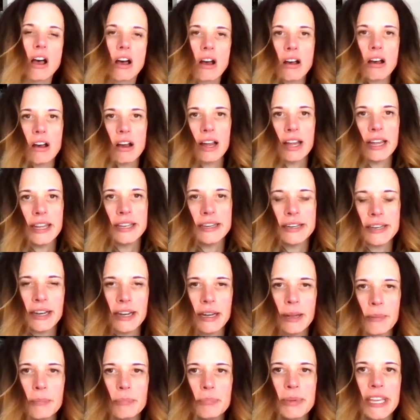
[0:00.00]

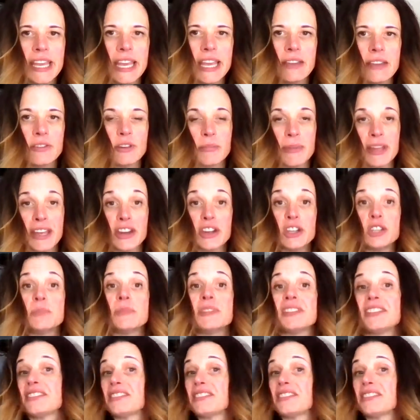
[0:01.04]
on behavior management.